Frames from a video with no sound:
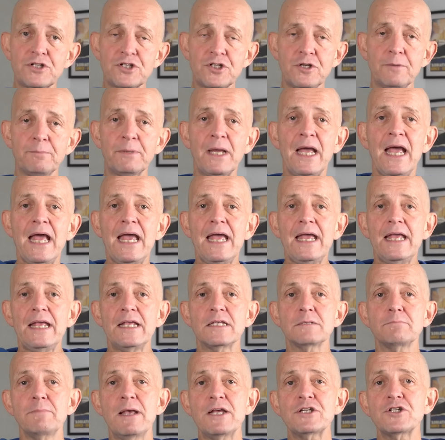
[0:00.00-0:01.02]
a ship
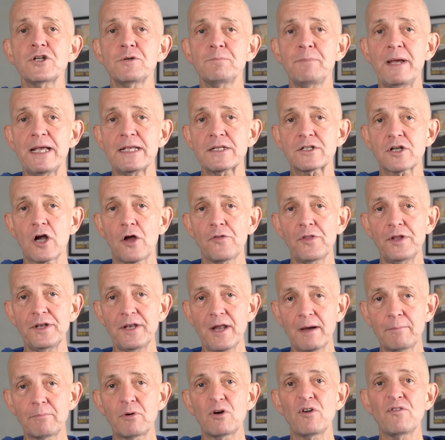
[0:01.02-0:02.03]
is measured based on the
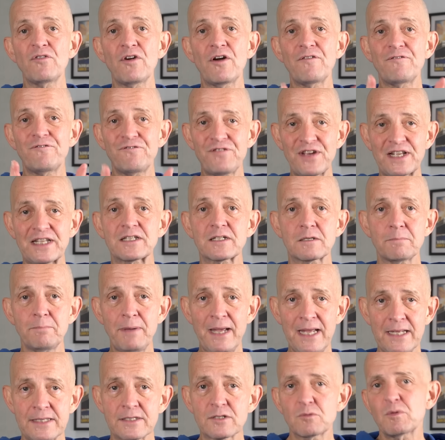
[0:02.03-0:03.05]
number of fixed
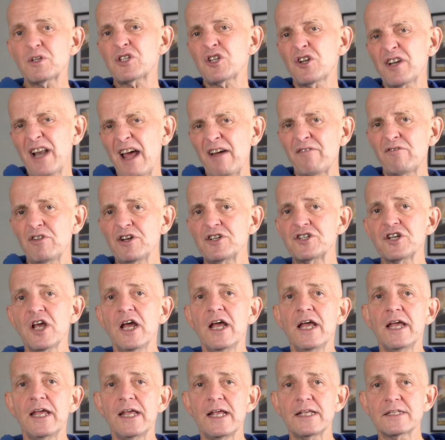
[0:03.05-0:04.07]
beds, which on average
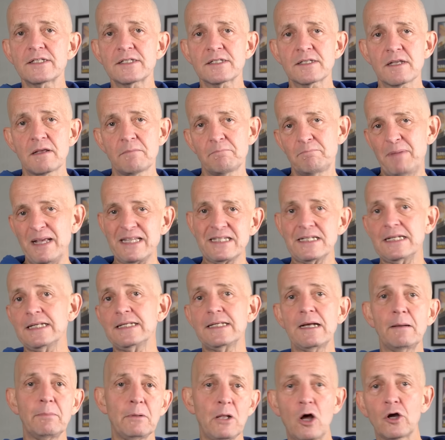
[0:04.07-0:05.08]
is basically
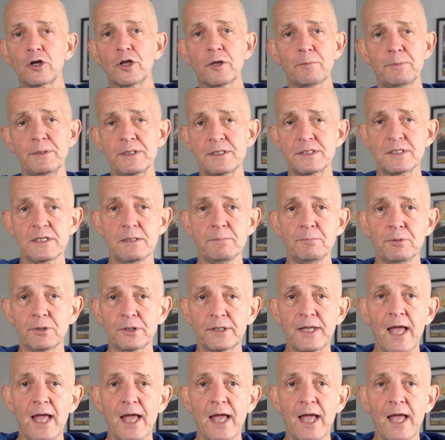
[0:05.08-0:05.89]
double occupancy per